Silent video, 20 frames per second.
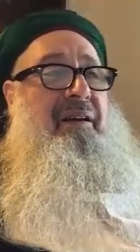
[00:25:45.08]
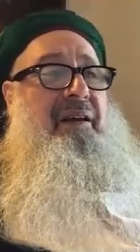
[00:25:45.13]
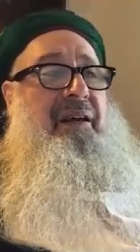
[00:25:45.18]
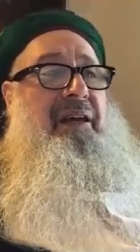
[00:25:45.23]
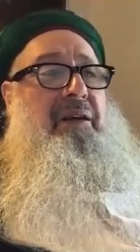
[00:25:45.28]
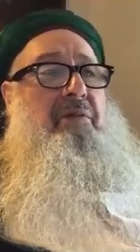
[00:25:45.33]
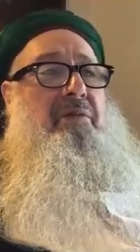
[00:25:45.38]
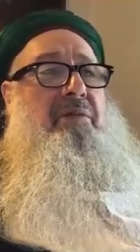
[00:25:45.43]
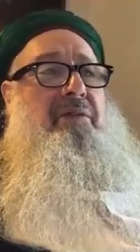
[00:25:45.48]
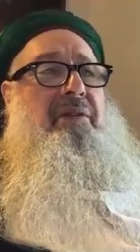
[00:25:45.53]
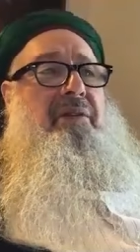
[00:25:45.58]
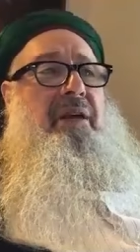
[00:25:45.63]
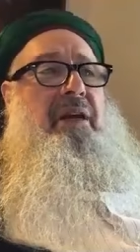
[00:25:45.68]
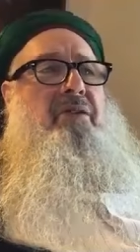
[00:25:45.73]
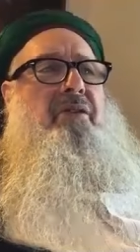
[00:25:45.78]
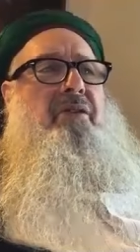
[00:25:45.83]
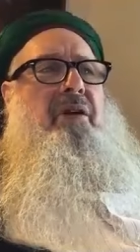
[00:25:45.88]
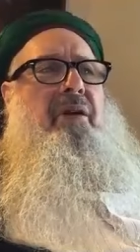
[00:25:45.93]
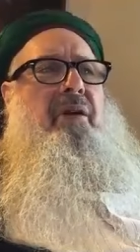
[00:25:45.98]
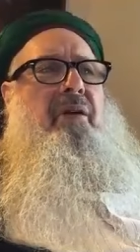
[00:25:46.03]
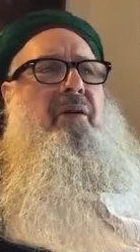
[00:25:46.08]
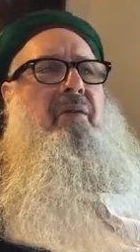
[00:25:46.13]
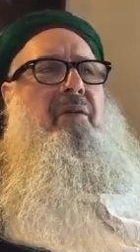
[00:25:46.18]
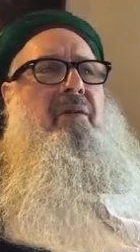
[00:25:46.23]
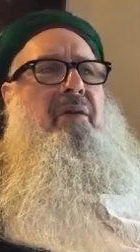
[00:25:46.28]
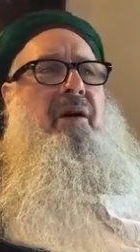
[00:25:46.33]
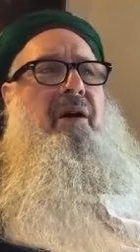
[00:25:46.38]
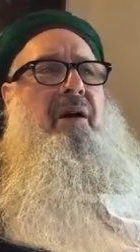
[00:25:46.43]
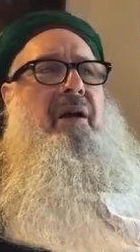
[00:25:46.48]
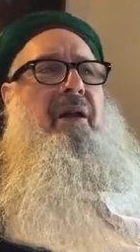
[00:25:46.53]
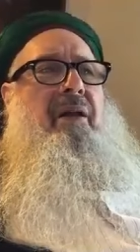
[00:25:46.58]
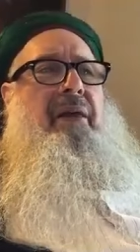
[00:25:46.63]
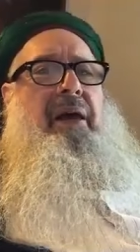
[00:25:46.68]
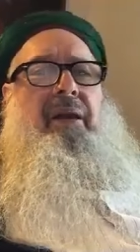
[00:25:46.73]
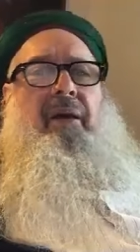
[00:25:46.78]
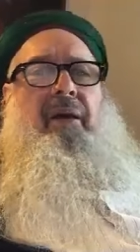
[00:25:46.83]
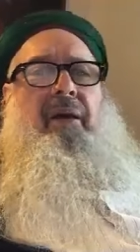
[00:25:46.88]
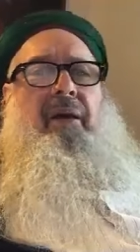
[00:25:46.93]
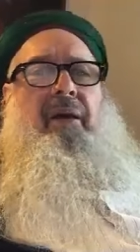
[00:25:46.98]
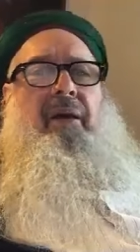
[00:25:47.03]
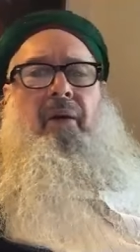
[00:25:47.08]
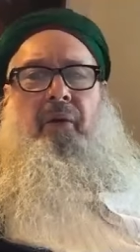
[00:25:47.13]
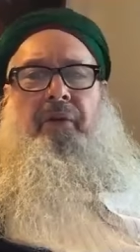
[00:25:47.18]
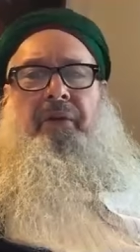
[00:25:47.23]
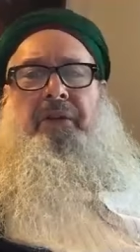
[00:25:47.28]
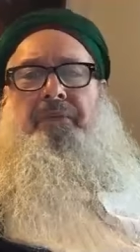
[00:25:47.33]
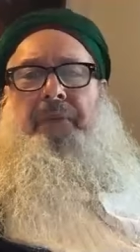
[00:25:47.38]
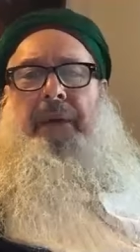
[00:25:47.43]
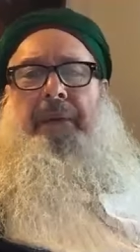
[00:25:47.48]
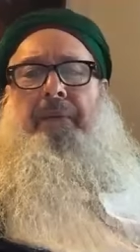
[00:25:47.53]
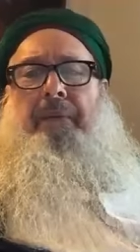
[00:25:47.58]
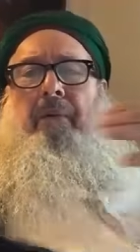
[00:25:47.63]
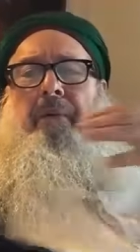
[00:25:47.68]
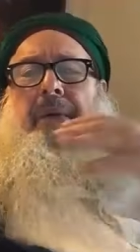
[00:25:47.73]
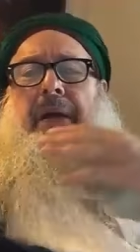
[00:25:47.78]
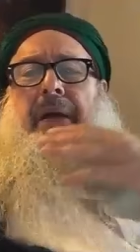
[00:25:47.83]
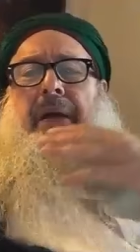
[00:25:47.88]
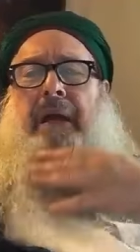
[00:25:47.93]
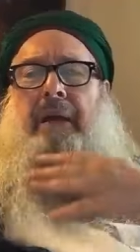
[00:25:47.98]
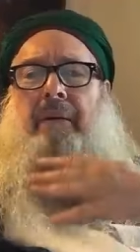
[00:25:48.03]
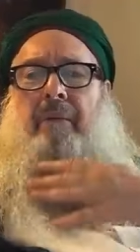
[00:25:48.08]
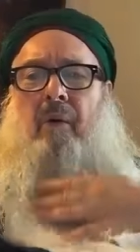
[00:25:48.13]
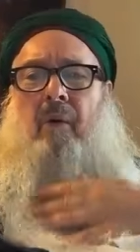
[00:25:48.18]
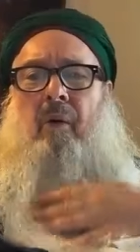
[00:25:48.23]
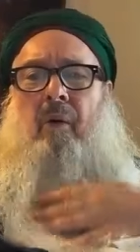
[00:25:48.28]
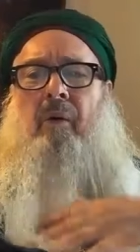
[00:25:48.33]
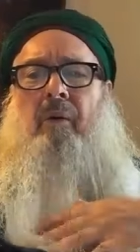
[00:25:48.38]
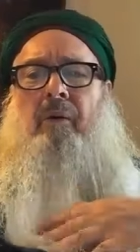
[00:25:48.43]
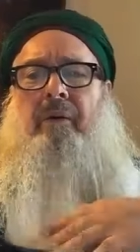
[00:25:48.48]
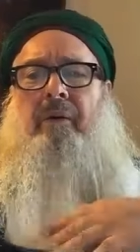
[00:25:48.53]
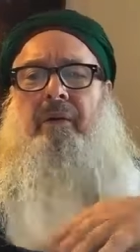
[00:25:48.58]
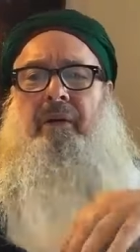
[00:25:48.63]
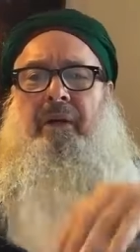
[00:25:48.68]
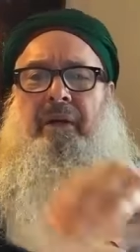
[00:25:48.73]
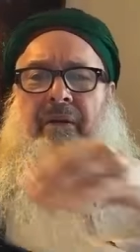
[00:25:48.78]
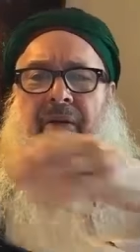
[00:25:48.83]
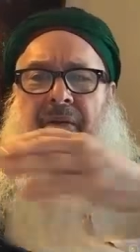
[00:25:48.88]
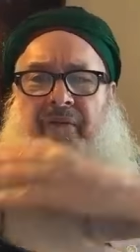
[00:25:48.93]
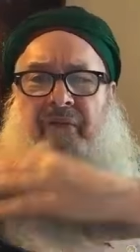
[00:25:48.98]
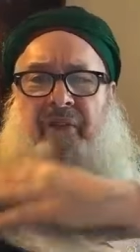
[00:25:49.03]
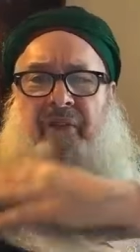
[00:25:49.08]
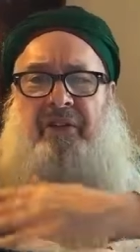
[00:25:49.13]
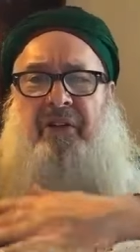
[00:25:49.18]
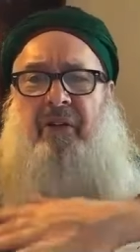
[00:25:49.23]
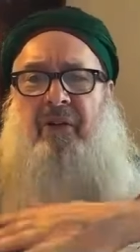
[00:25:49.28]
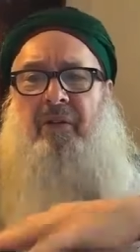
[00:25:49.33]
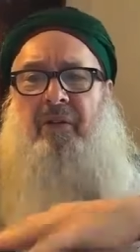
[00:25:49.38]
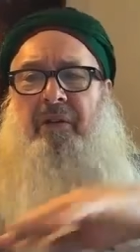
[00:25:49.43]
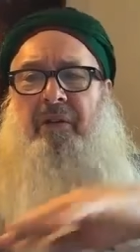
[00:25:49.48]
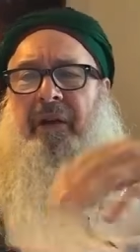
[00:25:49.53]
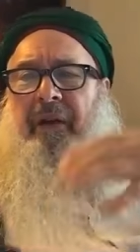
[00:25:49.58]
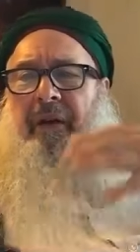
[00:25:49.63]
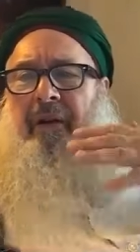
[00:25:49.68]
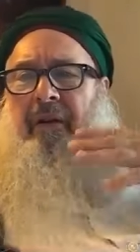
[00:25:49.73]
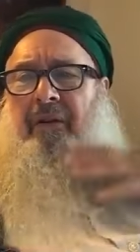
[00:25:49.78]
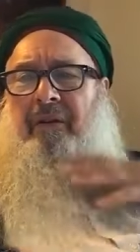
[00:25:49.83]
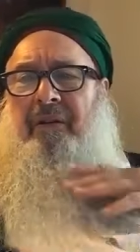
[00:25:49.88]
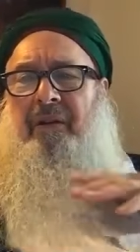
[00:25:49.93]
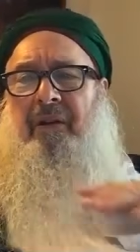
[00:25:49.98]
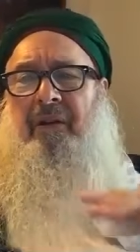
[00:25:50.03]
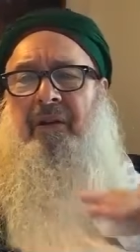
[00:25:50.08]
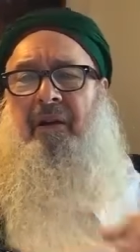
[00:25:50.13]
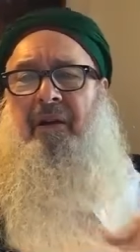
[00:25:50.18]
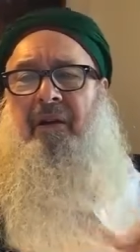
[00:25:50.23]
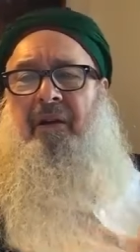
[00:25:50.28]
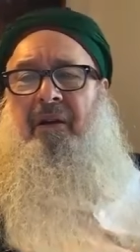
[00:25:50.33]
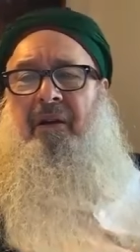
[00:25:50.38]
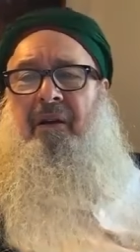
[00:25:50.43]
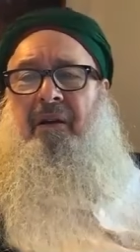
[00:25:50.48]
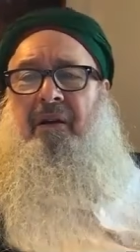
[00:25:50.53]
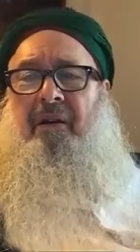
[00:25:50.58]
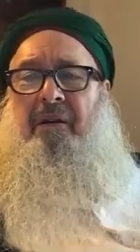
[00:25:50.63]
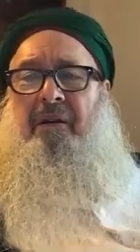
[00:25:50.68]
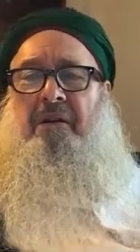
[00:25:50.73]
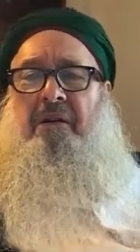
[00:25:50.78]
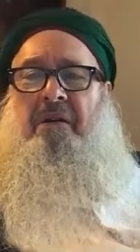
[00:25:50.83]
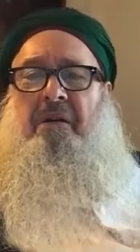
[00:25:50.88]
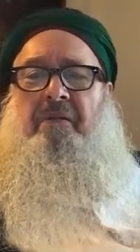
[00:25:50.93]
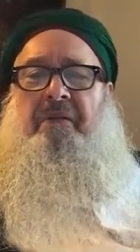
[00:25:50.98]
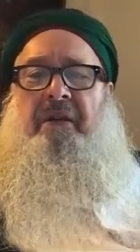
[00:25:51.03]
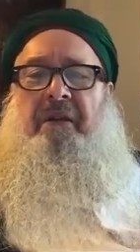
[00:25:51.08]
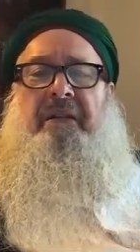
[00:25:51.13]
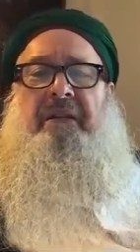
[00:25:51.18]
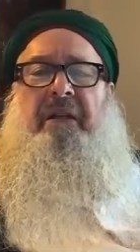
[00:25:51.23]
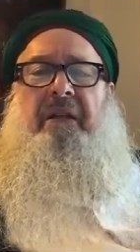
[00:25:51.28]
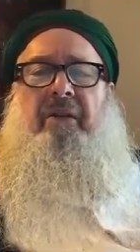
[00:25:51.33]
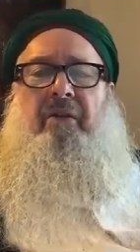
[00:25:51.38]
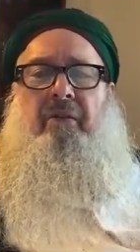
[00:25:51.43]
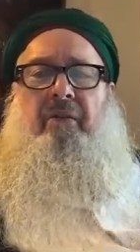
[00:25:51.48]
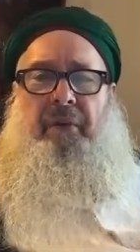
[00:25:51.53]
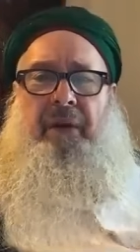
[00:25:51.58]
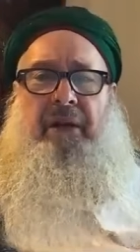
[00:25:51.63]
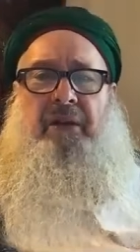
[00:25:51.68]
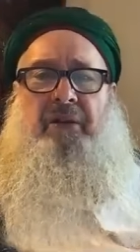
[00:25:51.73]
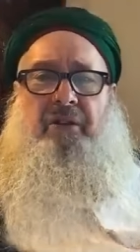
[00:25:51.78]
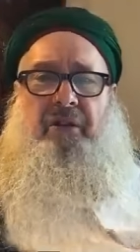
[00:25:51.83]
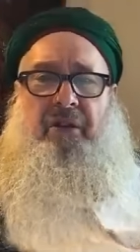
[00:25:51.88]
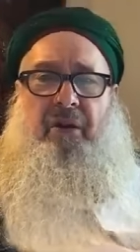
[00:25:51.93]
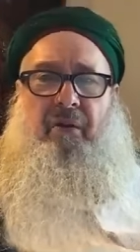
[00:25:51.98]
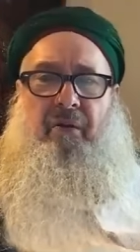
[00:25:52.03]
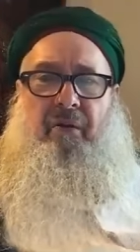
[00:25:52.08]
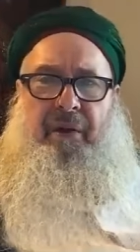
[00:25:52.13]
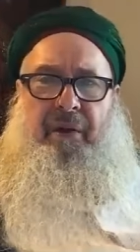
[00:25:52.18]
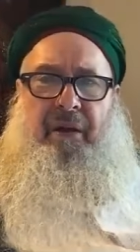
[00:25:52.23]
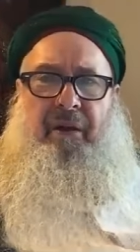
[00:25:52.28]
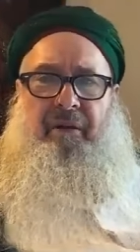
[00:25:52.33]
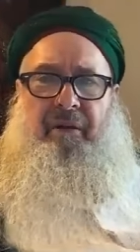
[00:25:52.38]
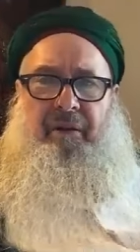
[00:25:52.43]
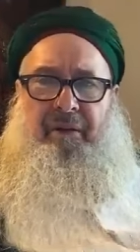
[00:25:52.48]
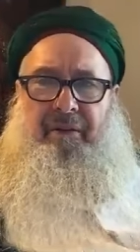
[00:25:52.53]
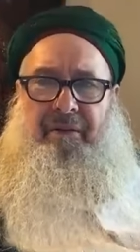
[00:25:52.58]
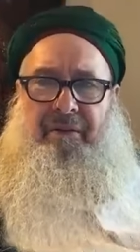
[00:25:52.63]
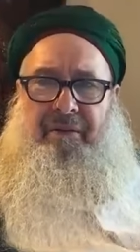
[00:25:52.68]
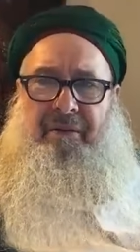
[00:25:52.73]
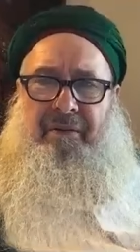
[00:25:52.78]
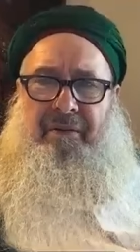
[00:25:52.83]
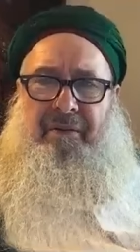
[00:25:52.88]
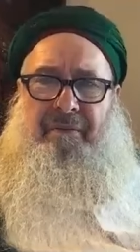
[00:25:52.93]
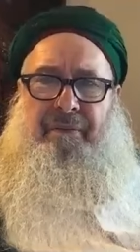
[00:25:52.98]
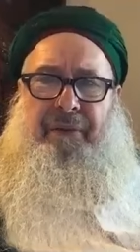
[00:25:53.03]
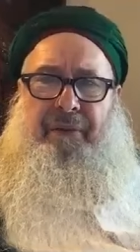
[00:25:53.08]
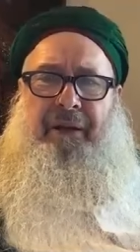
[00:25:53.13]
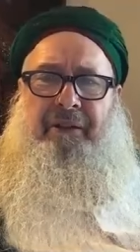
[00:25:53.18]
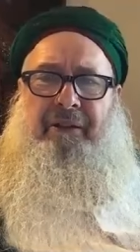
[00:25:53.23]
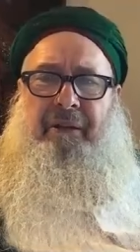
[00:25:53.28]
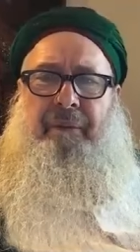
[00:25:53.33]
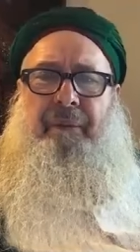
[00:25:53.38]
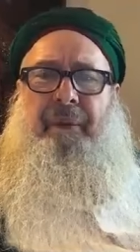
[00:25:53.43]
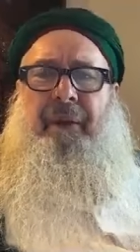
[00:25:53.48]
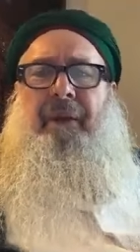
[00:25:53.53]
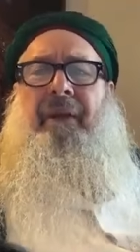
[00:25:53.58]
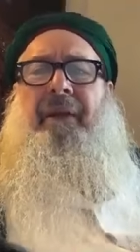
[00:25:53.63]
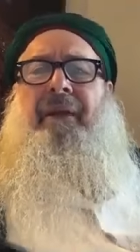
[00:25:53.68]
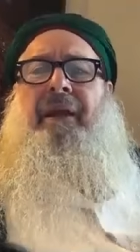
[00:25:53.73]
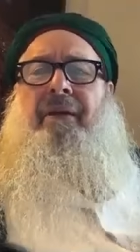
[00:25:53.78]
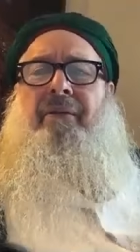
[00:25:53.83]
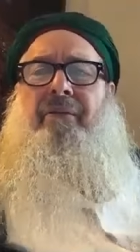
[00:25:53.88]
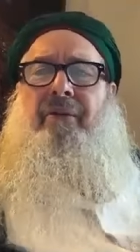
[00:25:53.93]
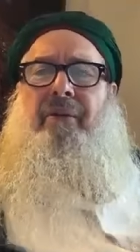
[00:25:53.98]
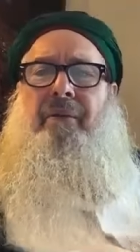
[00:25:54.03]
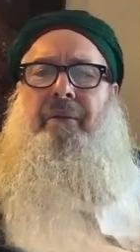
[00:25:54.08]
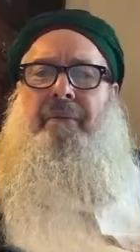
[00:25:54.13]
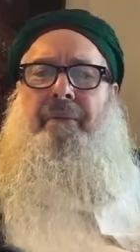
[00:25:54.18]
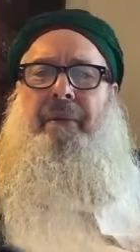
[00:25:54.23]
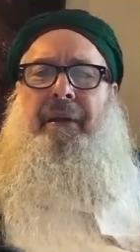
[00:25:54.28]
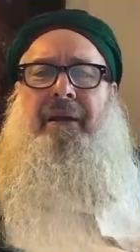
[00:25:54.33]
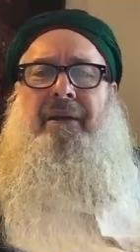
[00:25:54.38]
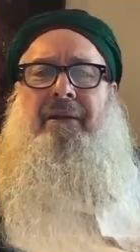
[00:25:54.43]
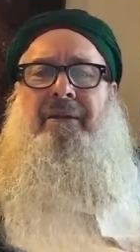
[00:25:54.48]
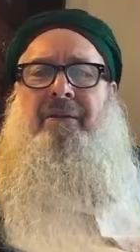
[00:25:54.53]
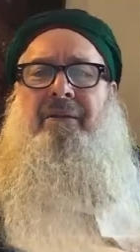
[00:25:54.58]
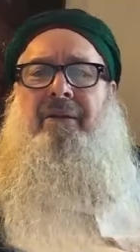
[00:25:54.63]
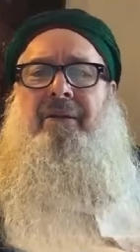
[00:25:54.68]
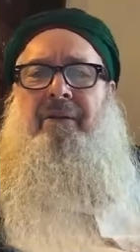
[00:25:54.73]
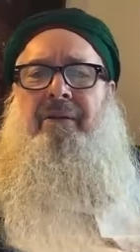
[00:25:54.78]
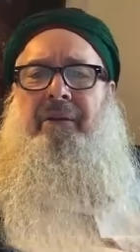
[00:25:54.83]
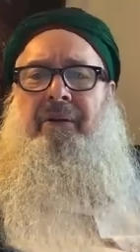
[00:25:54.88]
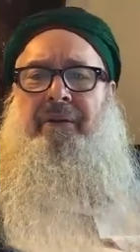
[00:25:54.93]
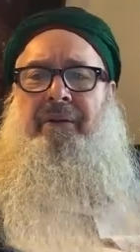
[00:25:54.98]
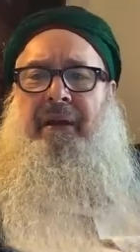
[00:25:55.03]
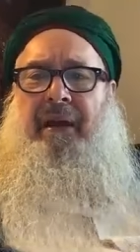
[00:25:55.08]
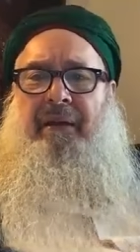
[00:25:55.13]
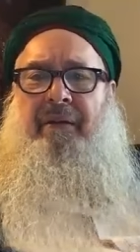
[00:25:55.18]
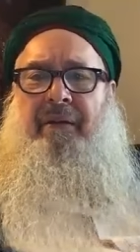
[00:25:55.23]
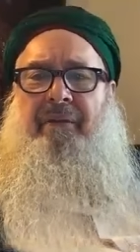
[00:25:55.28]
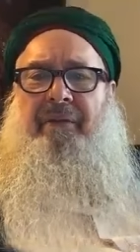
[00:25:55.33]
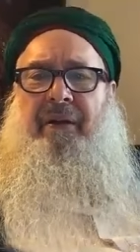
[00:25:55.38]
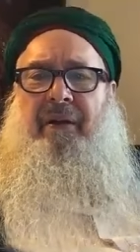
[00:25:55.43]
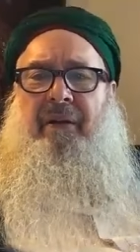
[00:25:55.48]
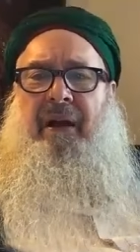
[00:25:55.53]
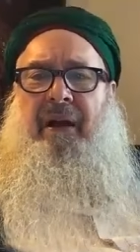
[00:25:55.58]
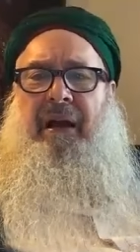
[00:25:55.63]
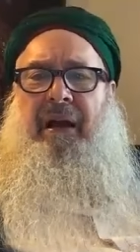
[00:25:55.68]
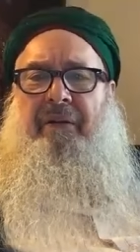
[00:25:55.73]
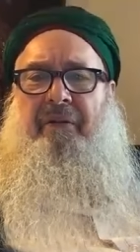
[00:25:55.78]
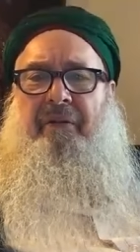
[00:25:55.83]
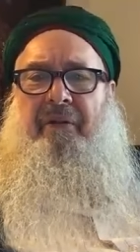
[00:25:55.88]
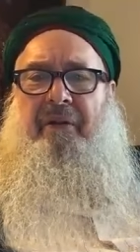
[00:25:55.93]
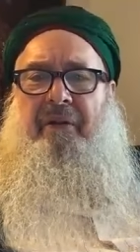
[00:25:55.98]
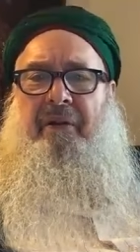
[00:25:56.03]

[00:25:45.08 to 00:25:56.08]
he was teaching you that although these people became old in physical years, they didn't reach their real possibility as human beings till near the end of their life.